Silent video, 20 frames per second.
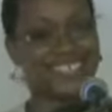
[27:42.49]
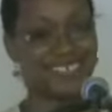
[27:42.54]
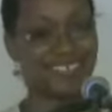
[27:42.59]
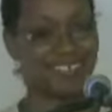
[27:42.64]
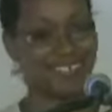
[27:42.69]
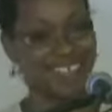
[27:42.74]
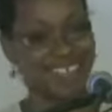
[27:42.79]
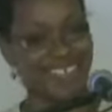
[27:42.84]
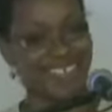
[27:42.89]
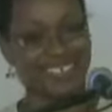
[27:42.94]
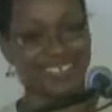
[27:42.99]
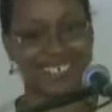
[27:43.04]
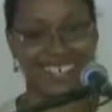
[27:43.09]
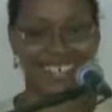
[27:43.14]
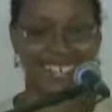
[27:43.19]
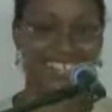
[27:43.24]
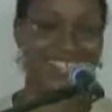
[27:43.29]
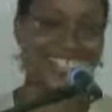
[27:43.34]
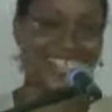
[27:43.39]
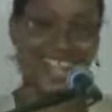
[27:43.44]
and whatever.
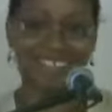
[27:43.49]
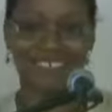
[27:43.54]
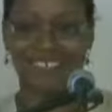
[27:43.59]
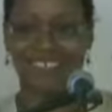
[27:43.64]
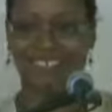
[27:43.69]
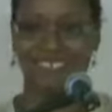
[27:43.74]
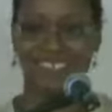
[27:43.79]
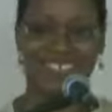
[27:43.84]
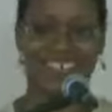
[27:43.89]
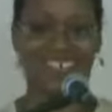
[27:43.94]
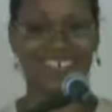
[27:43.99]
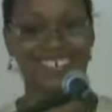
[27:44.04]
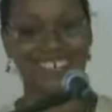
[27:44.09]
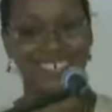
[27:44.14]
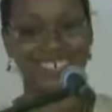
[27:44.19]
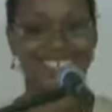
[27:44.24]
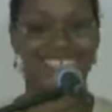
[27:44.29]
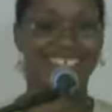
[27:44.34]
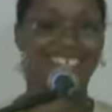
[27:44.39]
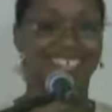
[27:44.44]
I didn't have to be
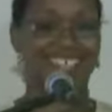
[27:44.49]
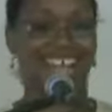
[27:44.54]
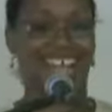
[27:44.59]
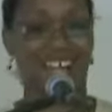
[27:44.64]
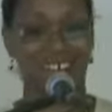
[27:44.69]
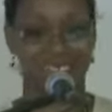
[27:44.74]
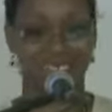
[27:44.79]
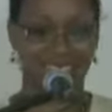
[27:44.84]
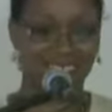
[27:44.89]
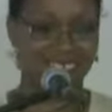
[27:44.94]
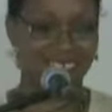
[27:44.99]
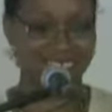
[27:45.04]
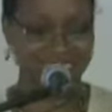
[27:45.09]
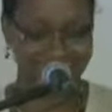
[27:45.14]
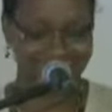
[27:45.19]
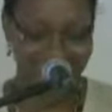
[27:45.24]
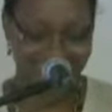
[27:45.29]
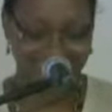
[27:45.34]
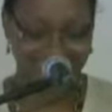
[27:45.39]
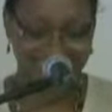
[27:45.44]
all glammed up for
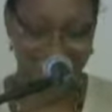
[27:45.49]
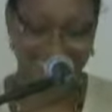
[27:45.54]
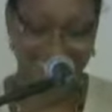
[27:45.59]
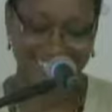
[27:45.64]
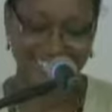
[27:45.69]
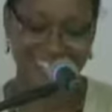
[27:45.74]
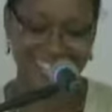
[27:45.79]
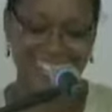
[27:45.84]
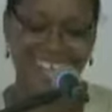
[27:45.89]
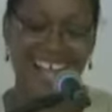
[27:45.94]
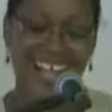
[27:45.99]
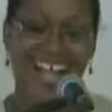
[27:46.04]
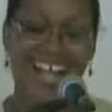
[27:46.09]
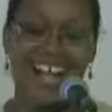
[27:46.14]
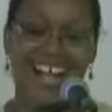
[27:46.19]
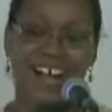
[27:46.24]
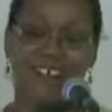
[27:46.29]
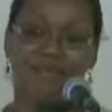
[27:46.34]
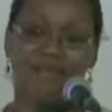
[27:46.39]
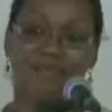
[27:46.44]
class.
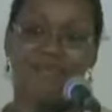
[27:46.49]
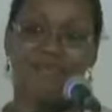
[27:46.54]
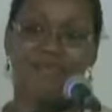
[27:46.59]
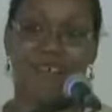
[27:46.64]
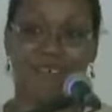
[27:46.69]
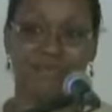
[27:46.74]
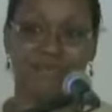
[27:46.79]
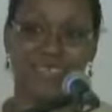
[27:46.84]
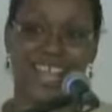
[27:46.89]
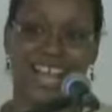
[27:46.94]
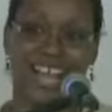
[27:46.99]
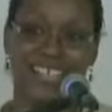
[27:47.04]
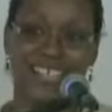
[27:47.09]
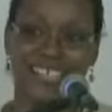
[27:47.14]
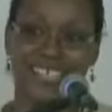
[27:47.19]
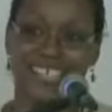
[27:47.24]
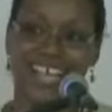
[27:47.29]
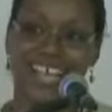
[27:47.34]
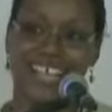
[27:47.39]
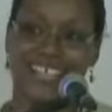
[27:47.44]
And we
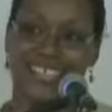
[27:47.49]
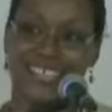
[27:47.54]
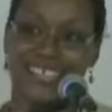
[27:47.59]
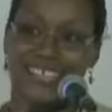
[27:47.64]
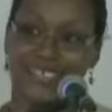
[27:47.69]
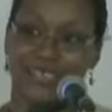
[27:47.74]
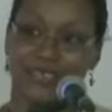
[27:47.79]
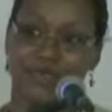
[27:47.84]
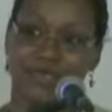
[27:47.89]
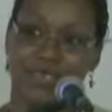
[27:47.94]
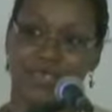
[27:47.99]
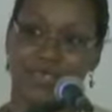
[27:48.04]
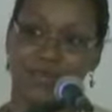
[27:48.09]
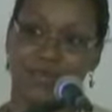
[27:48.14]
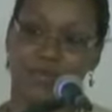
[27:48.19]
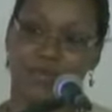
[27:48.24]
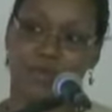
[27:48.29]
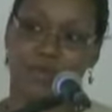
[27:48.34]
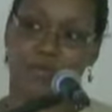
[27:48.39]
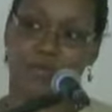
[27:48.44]
actually had a
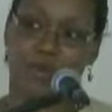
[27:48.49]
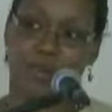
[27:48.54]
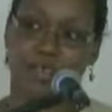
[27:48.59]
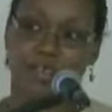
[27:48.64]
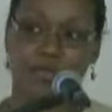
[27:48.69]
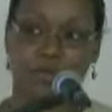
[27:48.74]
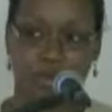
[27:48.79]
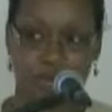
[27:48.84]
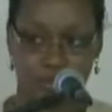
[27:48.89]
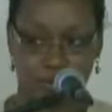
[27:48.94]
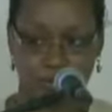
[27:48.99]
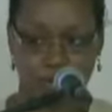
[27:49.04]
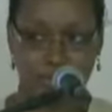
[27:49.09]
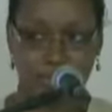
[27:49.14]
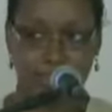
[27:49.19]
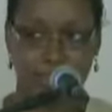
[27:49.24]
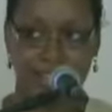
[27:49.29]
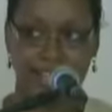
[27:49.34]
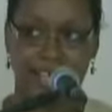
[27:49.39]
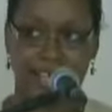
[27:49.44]
situation where because one
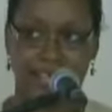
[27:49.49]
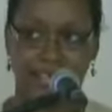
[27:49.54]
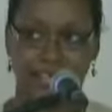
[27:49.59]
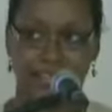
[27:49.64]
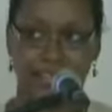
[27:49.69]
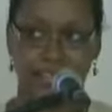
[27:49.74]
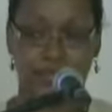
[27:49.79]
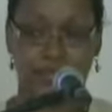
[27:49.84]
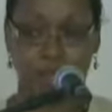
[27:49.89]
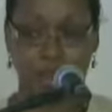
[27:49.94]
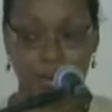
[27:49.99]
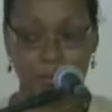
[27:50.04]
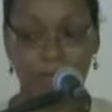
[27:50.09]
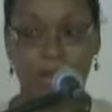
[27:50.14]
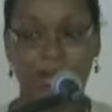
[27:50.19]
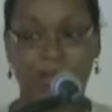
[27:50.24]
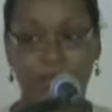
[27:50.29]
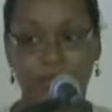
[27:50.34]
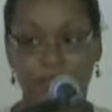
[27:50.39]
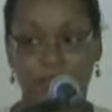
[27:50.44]
of the classes, not
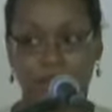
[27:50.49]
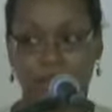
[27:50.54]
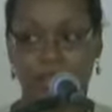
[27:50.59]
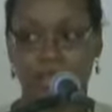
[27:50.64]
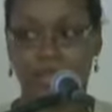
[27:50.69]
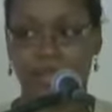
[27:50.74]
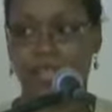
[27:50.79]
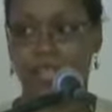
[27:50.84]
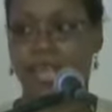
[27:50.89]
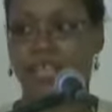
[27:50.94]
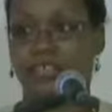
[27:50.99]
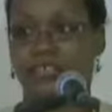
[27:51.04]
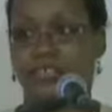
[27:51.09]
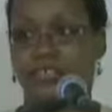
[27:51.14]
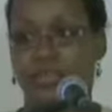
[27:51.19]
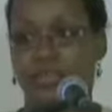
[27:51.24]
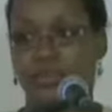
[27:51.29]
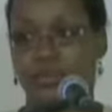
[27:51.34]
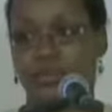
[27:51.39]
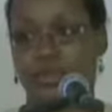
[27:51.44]
mine, but another
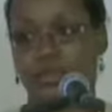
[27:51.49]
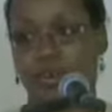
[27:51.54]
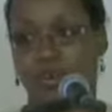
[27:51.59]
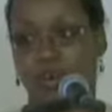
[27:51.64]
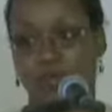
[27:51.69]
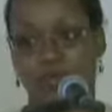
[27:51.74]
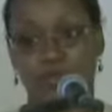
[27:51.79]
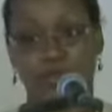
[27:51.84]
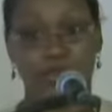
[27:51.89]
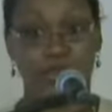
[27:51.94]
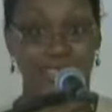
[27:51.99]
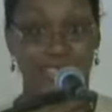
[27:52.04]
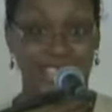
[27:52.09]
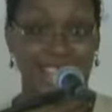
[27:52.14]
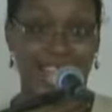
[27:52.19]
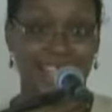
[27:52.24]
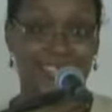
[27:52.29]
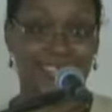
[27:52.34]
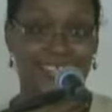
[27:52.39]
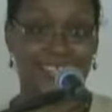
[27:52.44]
lecturer's, was offered on
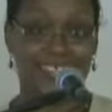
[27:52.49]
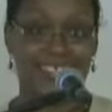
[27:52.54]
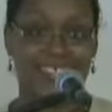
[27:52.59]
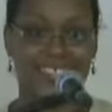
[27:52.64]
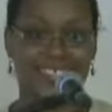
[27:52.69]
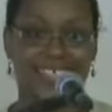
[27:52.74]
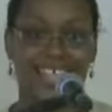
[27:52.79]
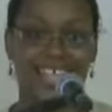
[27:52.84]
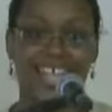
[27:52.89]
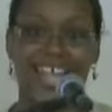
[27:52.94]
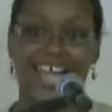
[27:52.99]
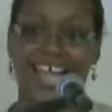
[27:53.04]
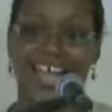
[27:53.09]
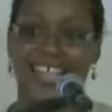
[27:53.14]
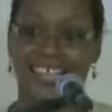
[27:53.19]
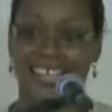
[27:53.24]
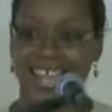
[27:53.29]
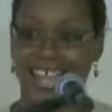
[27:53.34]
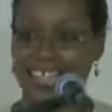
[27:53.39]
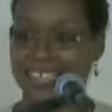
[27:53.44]
Saturdays.
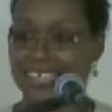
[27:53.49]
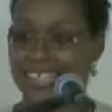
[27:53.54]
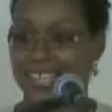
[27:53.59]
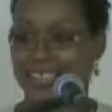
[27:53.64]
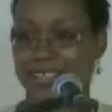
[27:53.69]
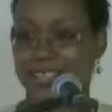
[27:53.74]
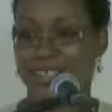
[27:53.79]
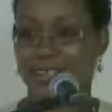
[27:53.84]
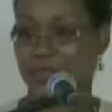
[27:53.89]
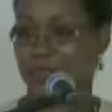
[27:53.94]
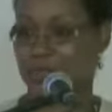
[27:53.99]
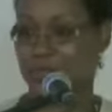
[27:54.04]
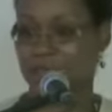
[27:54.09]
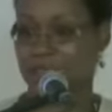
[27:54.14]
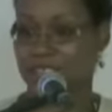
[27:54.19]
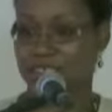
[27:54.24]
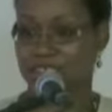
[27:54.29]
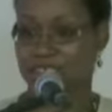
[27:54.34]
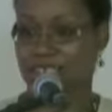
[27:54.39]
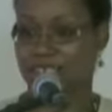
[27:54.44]
And that Saturday was
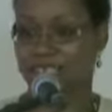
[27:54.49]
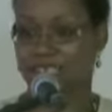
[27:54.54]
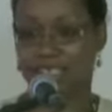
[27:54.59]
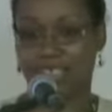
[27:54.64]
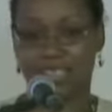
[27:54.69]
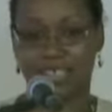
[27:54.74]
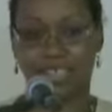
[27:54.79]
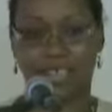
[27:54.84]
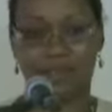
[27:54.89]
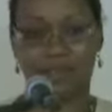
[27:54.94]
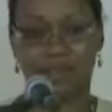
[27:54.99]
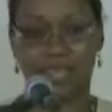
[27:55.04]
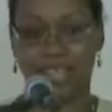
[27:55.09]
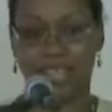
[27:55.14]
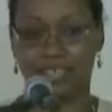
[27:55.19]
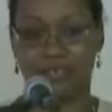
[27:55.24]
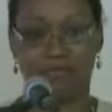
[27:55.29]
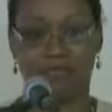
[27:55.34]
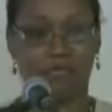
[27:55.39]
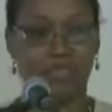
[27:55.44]
the Saturday that we
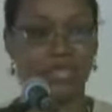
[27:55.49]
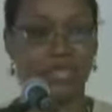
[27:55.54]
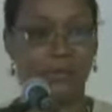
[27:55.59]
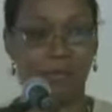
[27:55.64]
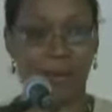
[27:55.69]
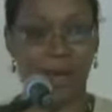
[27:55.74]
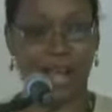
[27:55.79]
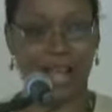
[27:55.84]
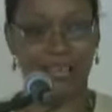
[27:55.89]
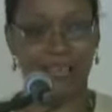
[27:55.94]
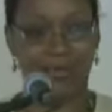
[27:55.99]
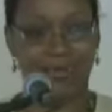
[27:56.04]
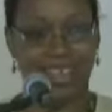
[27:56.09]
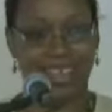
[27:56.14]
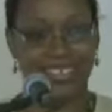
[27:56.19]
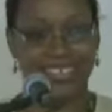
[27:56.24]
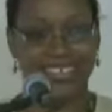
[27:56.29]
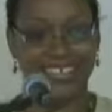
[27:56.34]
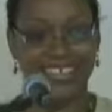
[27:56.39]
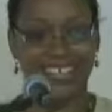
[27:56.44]
had some really bad
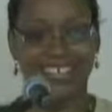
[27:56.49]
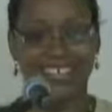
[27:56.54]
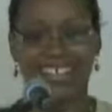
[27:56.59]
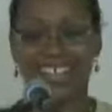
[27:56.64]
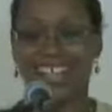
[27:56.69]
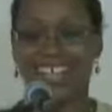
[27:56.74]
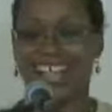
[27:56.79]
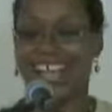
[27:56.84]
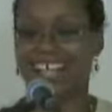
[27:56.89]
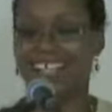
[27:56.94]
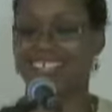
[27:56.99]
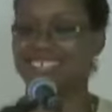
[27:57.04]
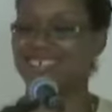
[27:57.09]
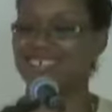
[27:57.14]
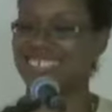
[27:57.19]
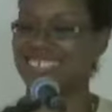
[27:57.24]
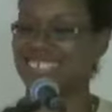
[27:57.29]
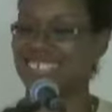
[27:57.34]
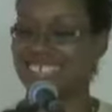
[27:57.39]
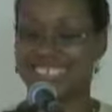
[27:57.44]
weather. And she
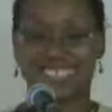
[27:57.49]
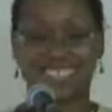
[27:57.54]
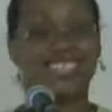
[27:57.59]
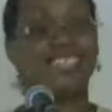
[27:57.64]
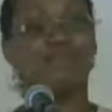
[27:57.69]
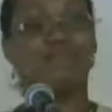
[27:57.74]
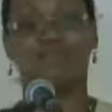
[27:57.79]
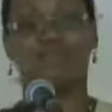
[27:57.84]
was like, she